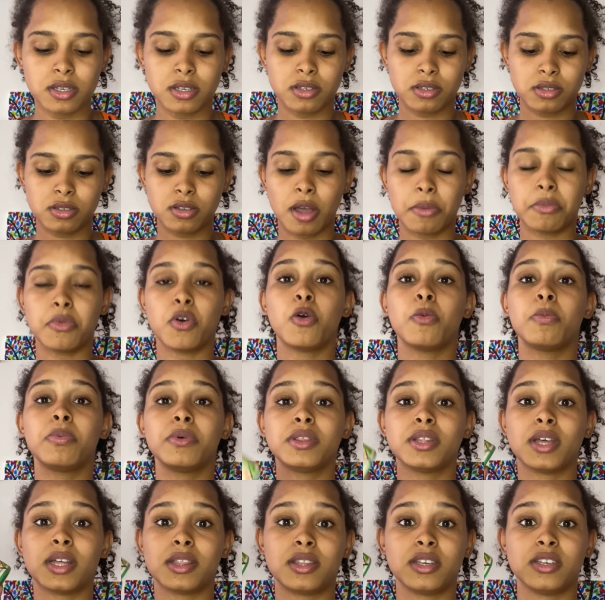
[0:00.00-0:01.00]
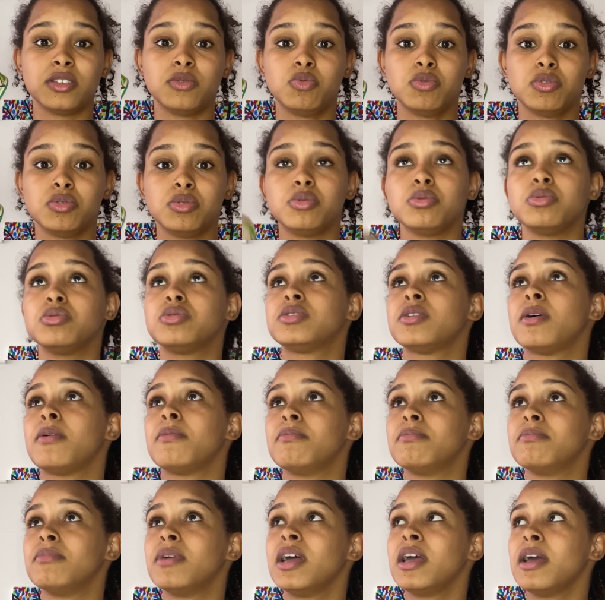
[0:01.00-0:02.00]
So I'm hoping that this will do
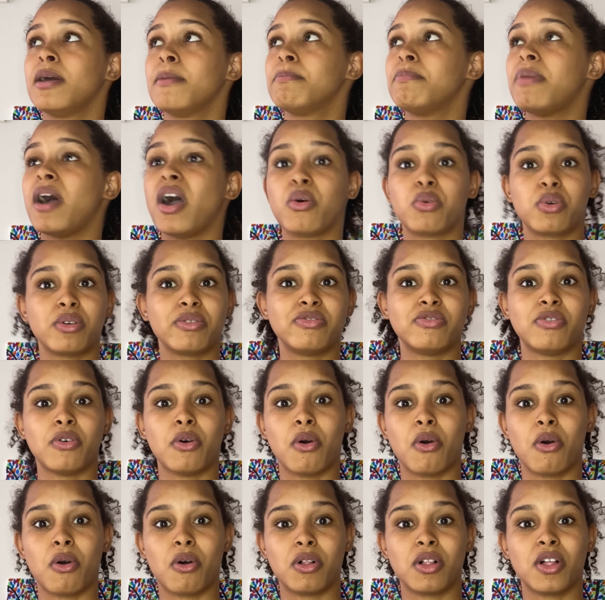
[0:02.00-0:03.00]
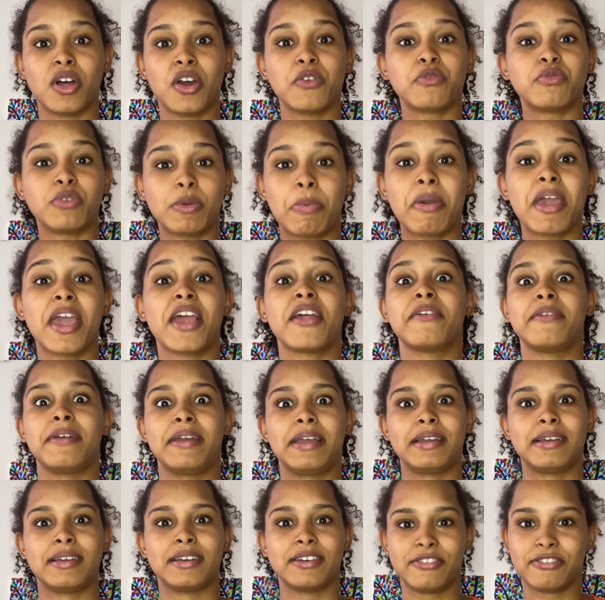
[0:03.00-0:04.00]
some powerful
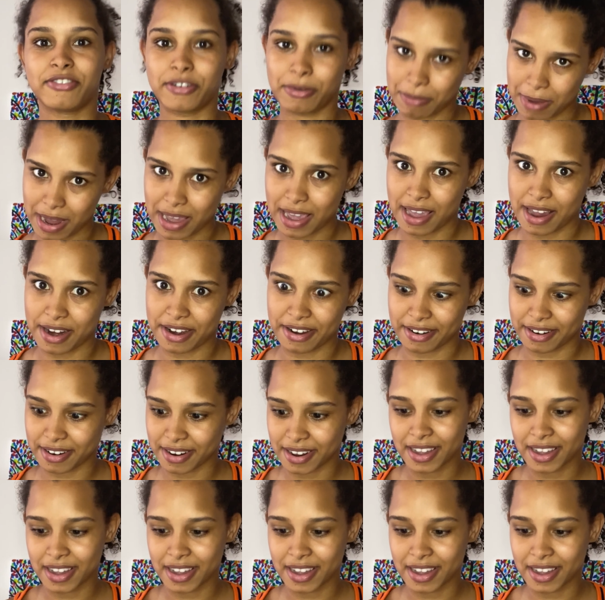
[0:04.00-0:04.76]
repairing for my hair.